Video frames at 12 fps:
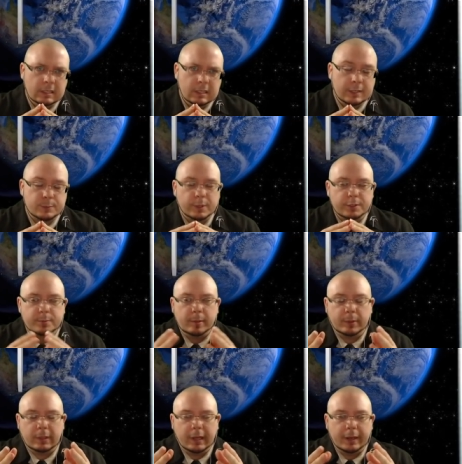as well as
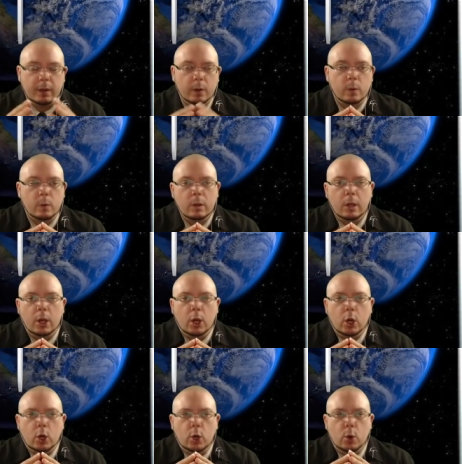people I know,
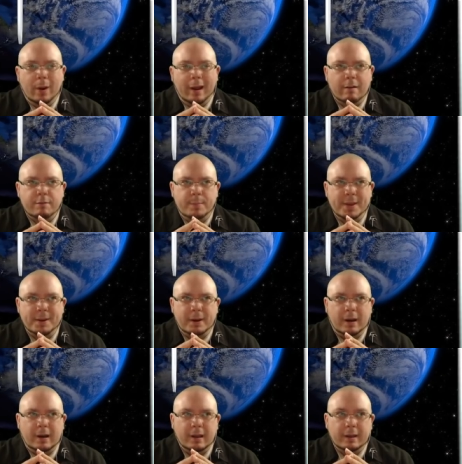who have been
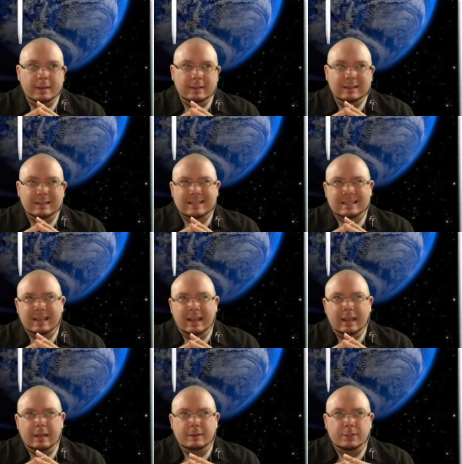on, let's
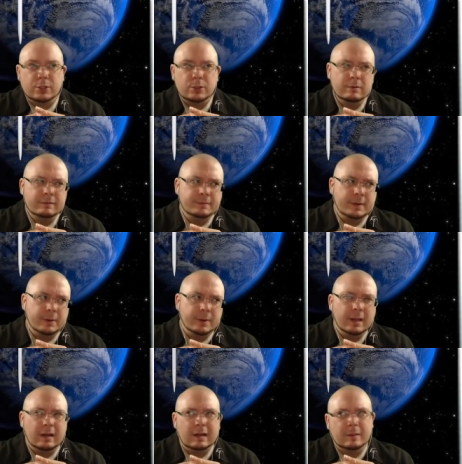say, two very
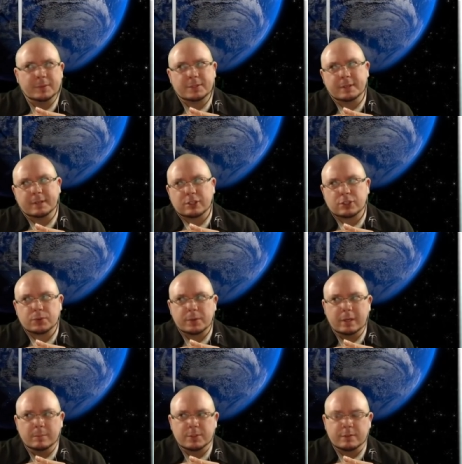opposite
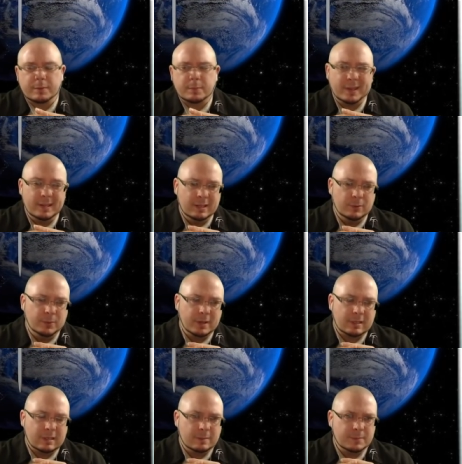extremes of opinion when it
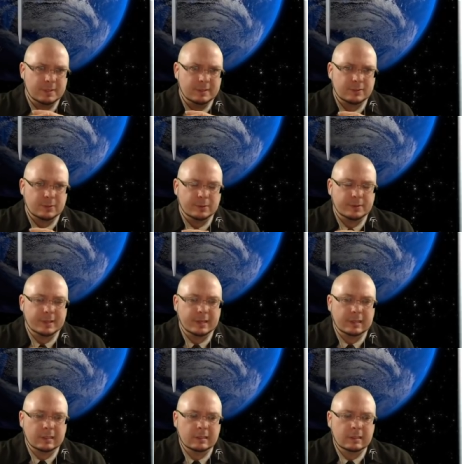comes to this whole
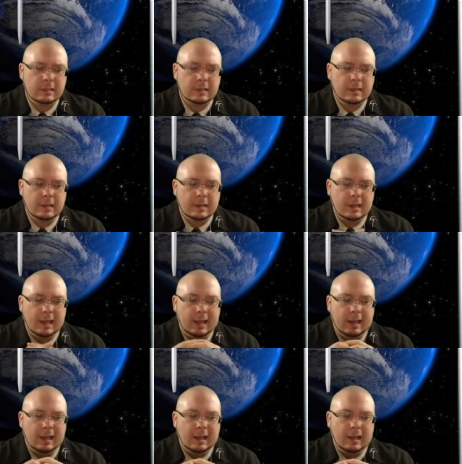thing.
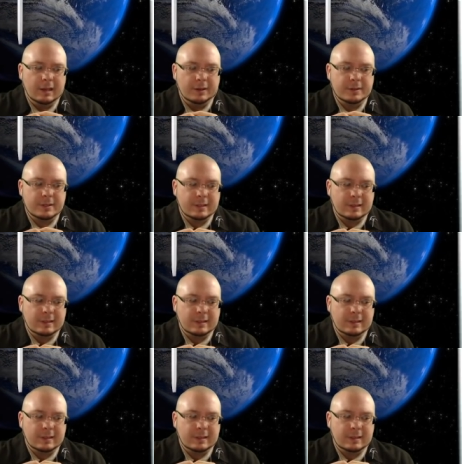And